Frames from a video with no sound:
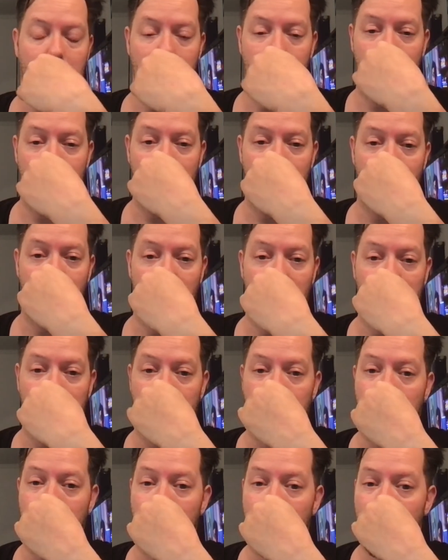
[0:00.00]

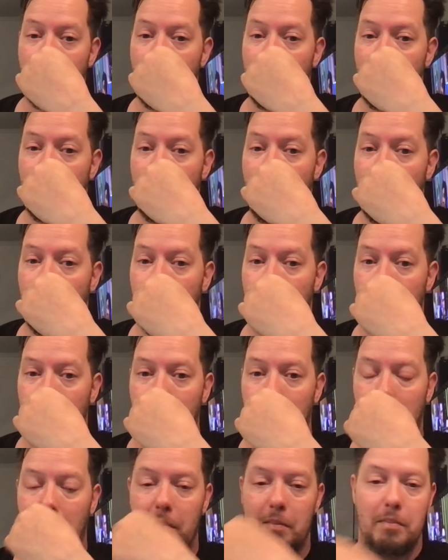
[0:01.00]
Oregon.
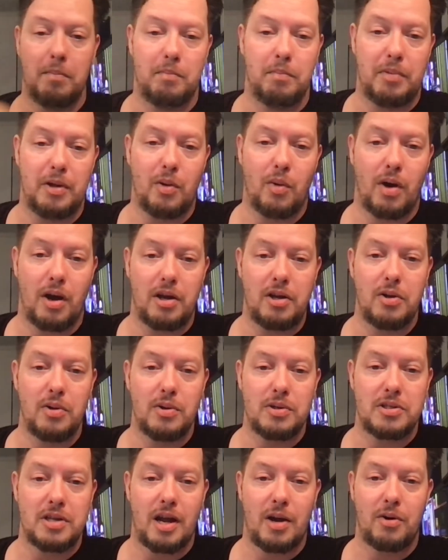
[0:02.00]
BYU
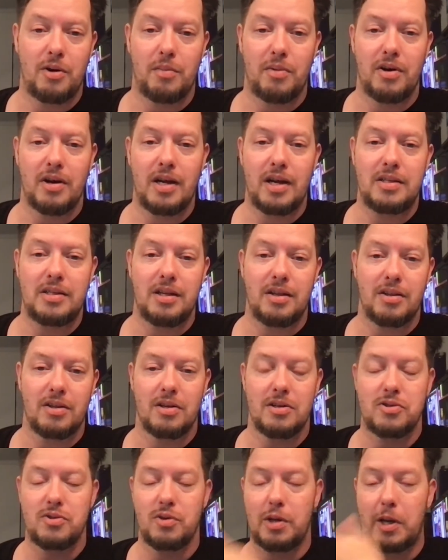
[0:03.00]
is now number 19 in the
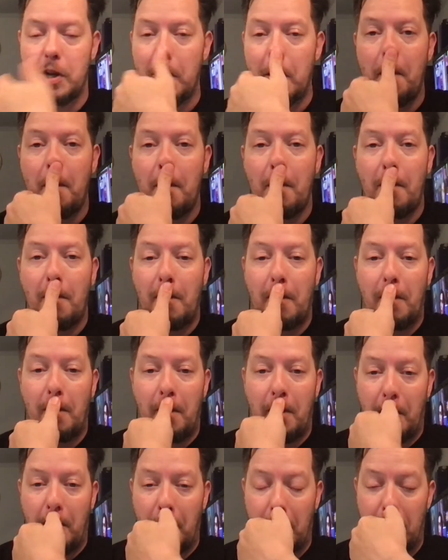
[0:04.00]
country.
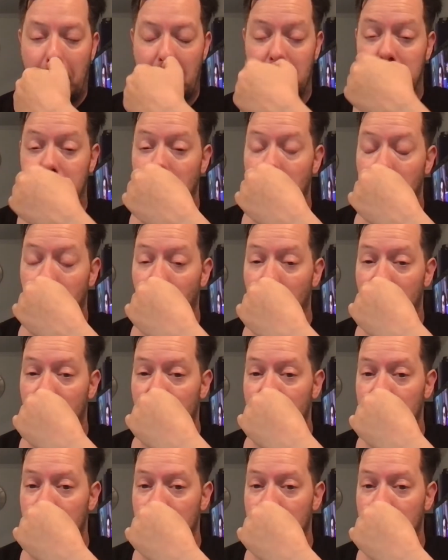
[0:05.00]
They are 2-1 on the